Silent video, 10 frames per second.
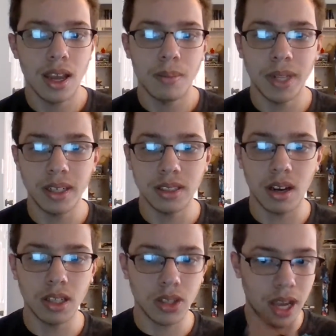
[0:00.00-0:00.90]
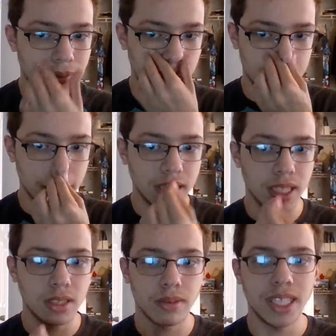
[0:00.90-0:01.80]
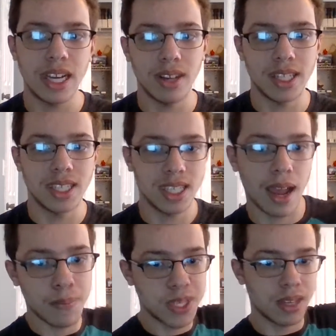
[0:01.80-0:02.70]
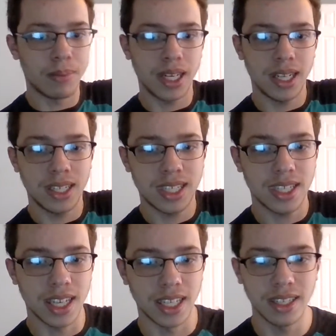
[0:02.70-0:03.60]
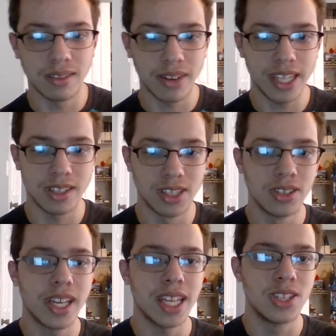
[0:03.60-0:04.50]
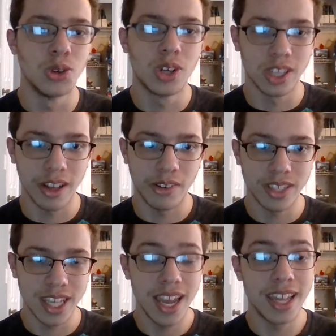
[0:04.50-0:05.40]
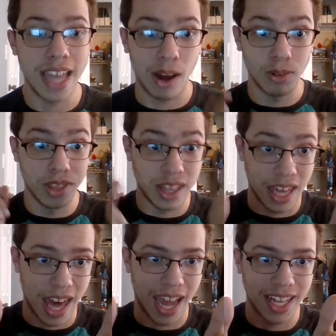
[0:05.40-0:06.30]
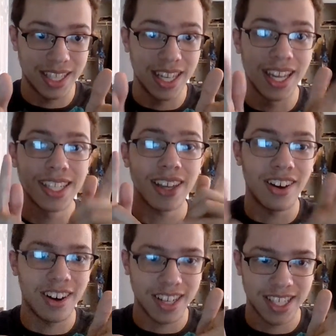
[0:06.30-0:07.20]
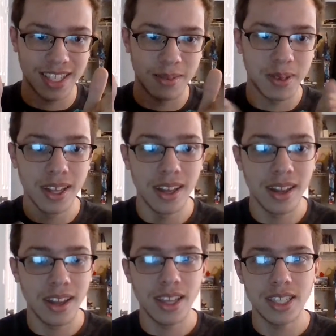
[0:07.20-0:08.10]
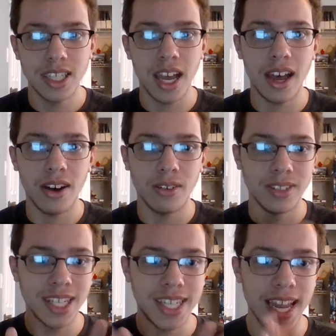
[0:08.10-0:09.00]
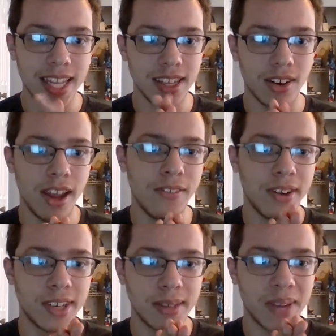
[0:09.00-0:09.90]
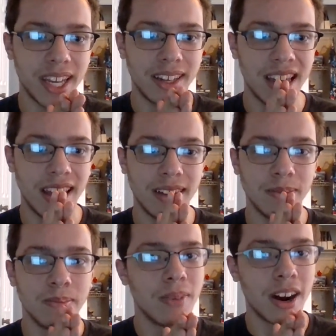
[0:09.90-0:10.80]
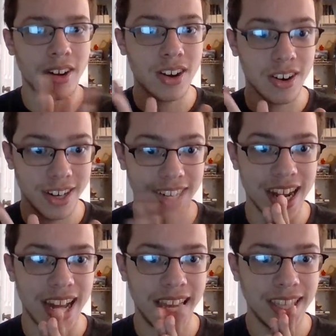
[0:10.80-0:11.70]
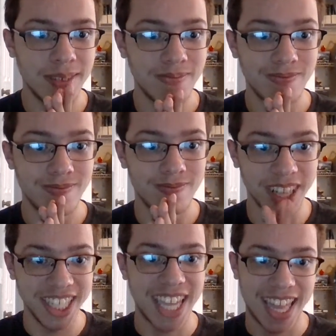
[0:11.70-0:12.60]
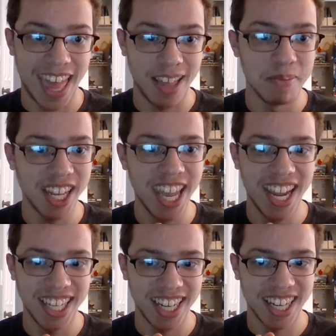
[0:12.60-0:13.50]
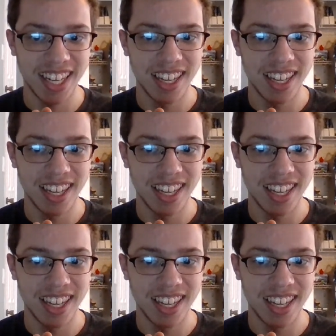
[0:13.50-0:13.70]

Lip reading: Players also have the ability to reach out and slap somebody, stunning the racers who get too close. Now that is awesome. So, Nintendo, if you were to make a Mario Kart 9, please add that mechanic.